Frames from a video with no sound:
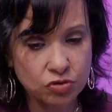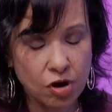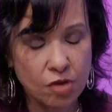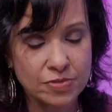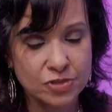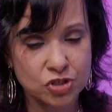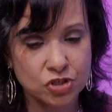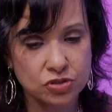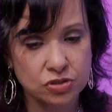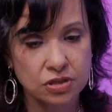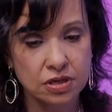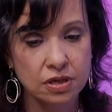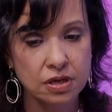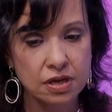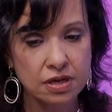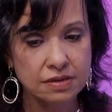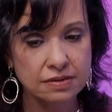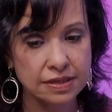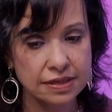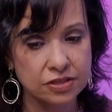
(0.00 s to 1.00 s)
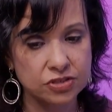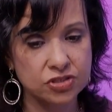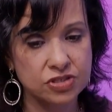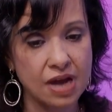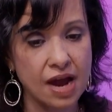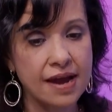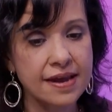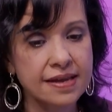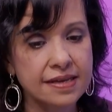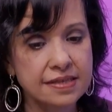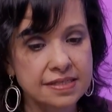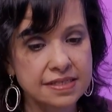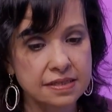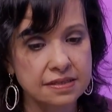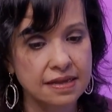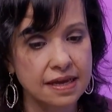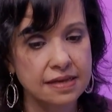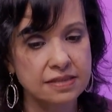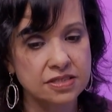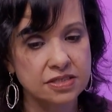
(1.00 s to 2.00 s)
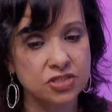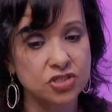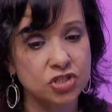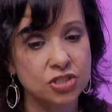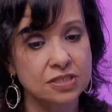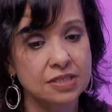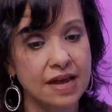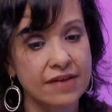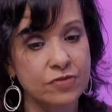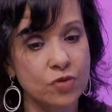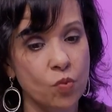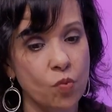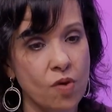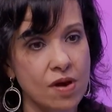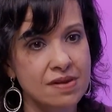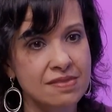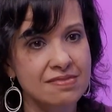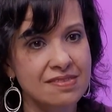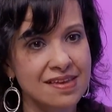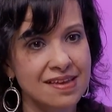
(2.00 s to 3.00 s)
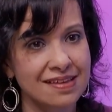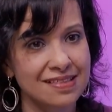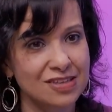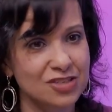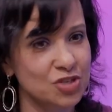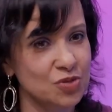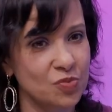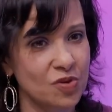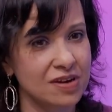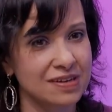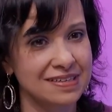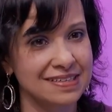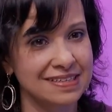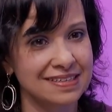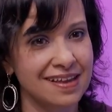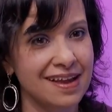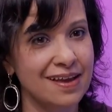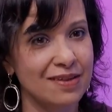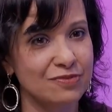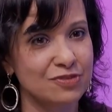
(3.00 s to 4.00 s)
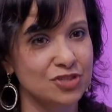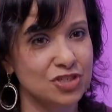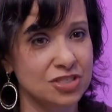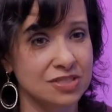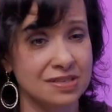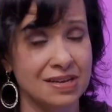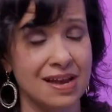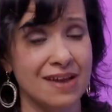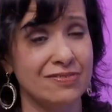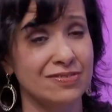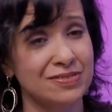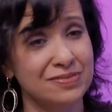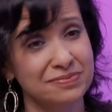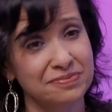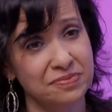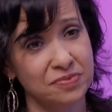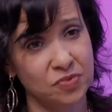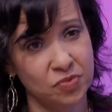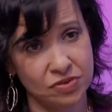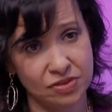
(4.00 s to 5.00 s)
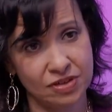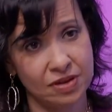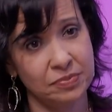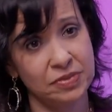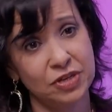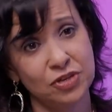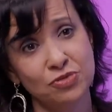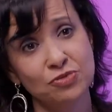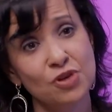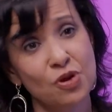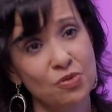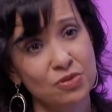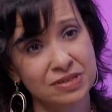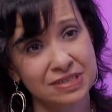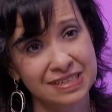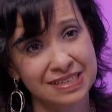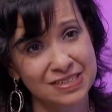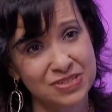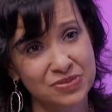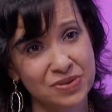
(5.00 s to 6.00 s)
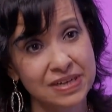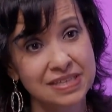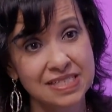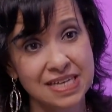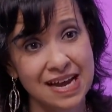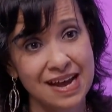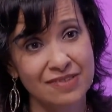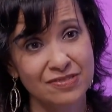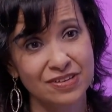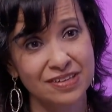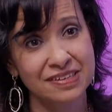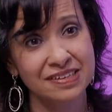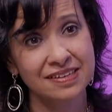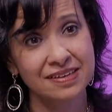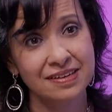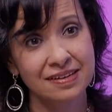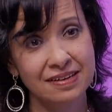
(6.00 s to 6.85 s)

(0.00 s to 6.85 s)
almost like dying to just have the one thing that she wanted in life, which is to have you know what it is, right? To have